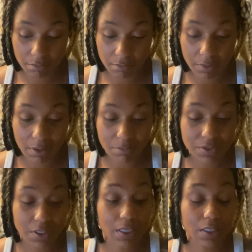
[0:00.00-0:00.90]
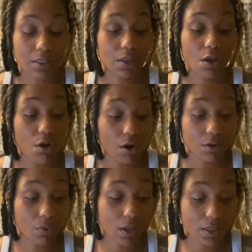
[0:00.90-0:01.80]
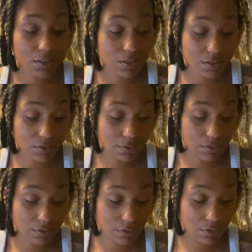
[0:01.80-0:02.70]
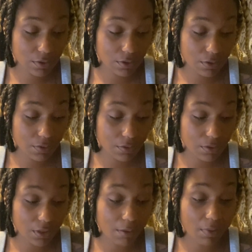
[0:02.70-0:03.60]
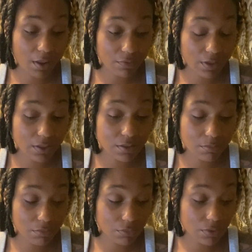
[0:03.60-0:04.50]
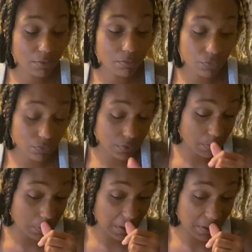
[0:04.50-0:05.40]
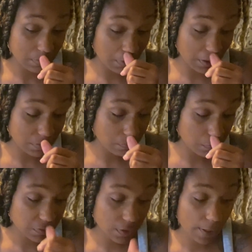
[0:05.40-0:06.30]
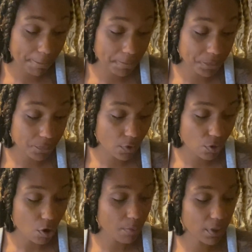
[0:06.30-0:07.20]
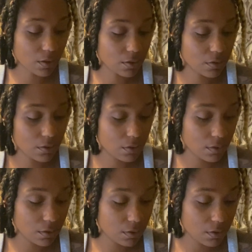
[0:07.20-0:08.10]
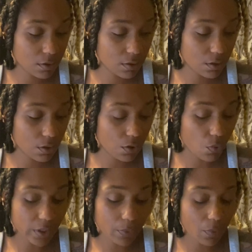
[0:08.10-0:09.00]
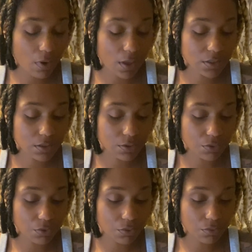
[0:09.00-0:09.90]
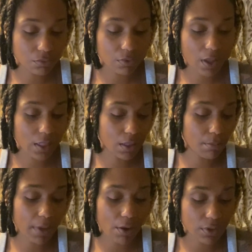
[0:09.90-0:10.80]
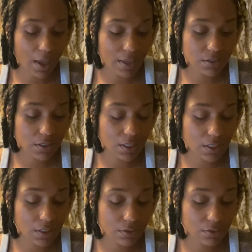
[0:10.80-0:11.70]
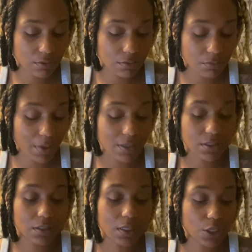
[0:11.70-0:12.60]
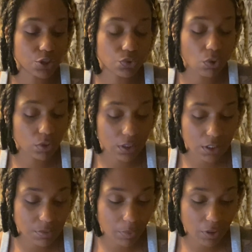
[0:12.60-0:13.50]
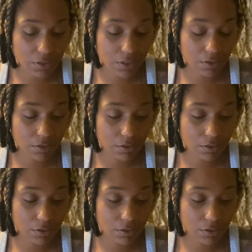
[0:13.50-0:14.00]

but I'm saying heart wise they may have done some some some things because of this karmic queen of wands who had them bound and isolated basically controlling this person